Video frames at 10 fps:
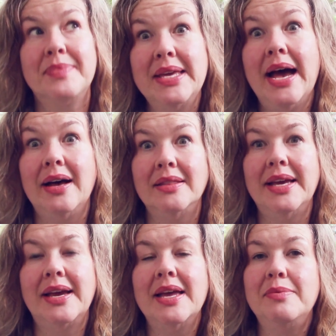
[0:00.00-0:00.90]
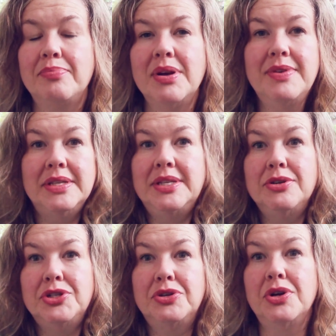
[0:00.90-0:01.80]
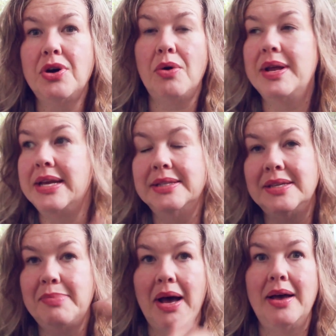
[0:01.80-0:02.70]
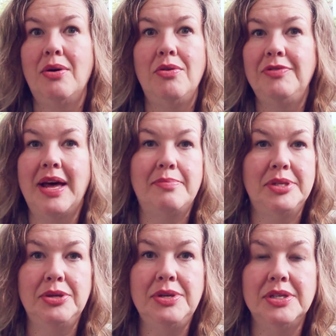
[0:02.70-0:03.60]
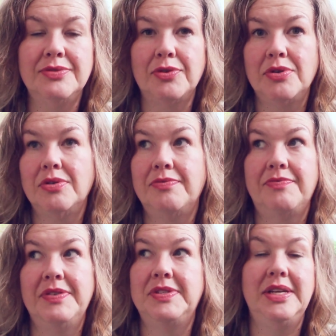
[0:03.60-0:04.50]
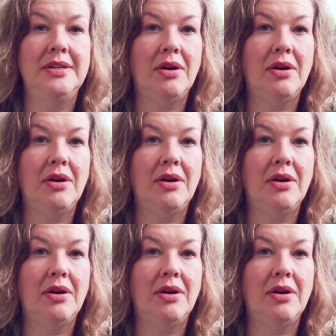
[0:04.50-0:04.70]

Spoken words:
Yeah, like in previous years, you could go and easily buy a whole flat of petunias for $15,